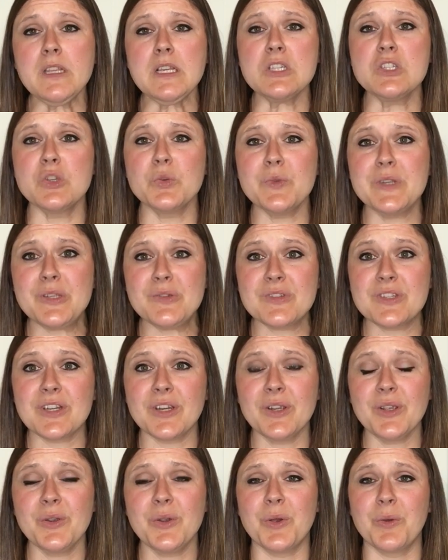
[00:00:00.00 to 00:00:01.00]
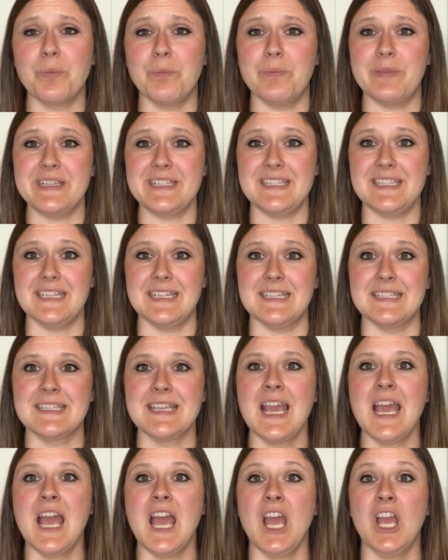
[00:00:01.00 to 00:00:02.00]
So when you start your own business,
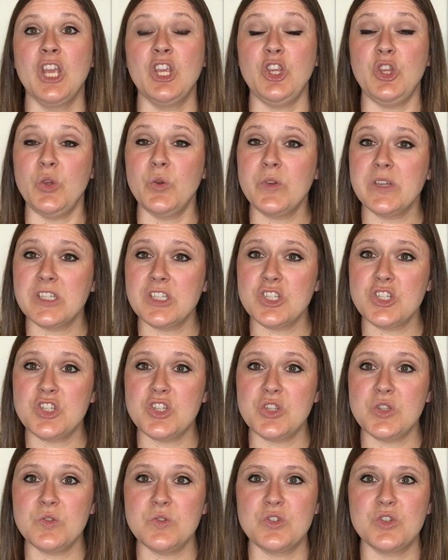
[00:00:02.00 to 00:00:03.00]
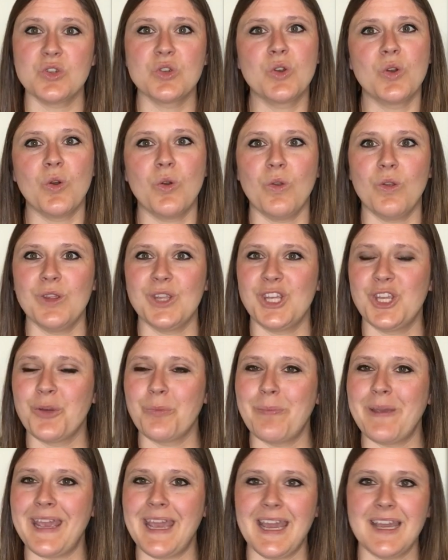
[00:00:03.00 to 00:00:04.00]
you get to choose your goal, your
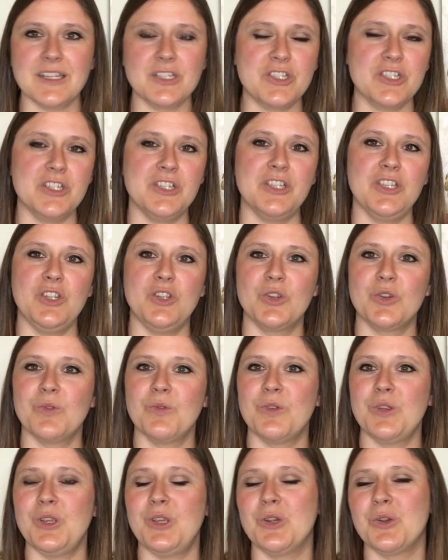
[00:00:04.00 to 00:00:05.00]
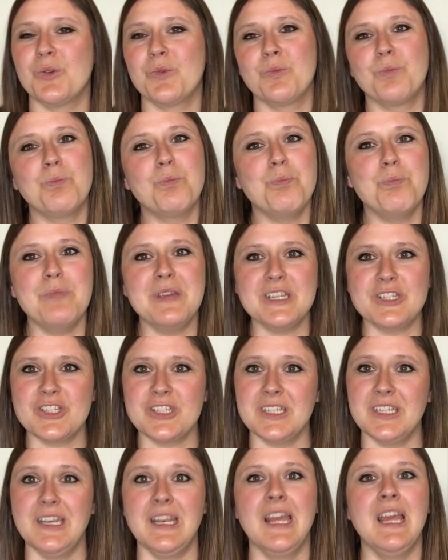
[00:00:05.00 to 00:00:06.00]
passion, your, your
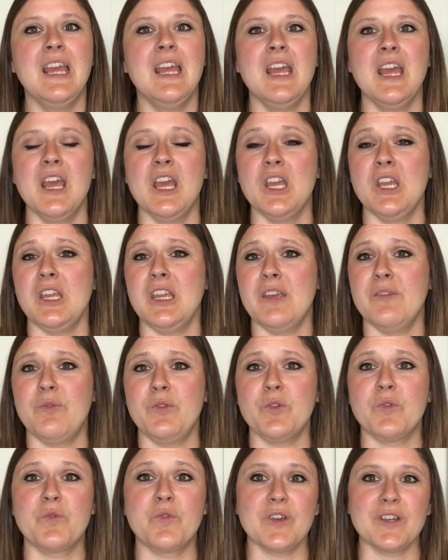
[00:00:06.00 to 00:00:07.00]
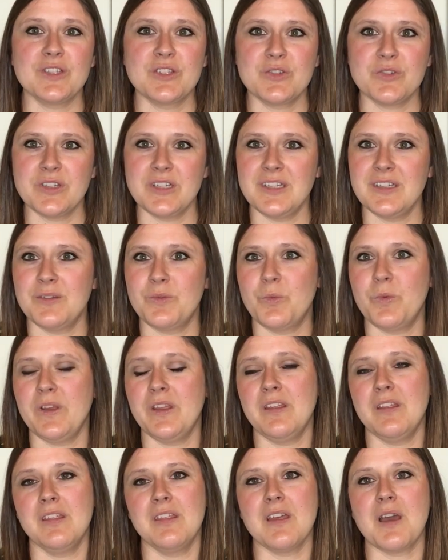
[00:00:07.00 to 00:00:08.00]
mission, if you're frustrated
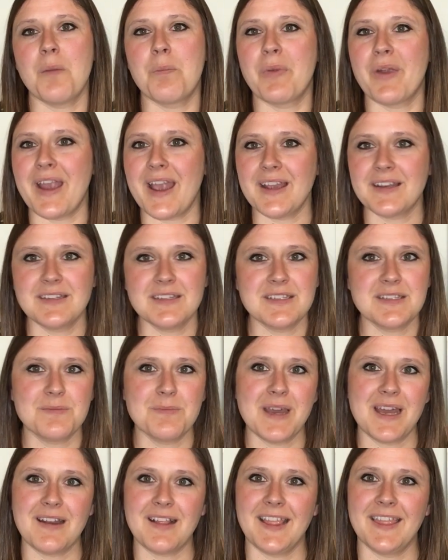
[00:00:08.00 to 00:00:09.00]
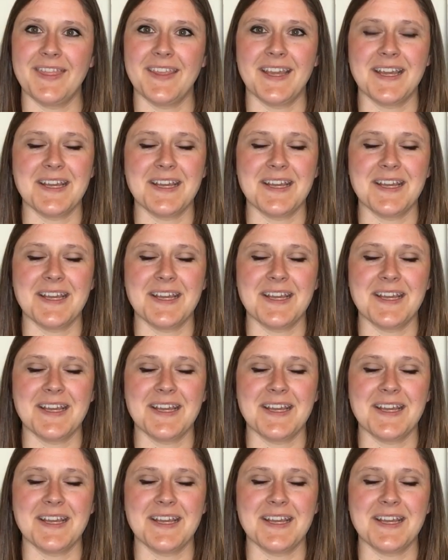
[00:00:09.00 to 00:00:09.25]
with a practice model at the